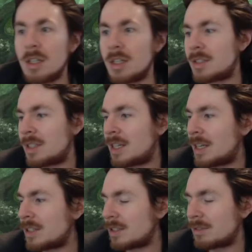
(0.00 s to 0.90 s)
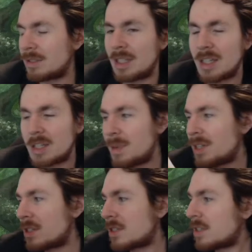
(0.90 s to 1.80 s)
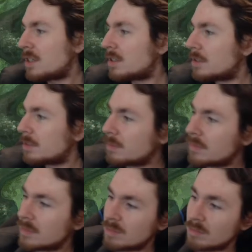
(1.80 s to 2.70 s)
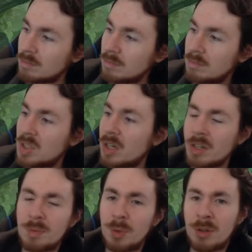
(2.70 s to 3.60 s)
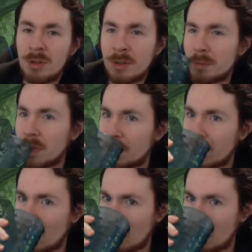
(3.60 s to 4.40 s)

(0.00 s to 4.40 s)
And then I, and then he speaks to the snake. Sorry, spoiler alert. Anyway.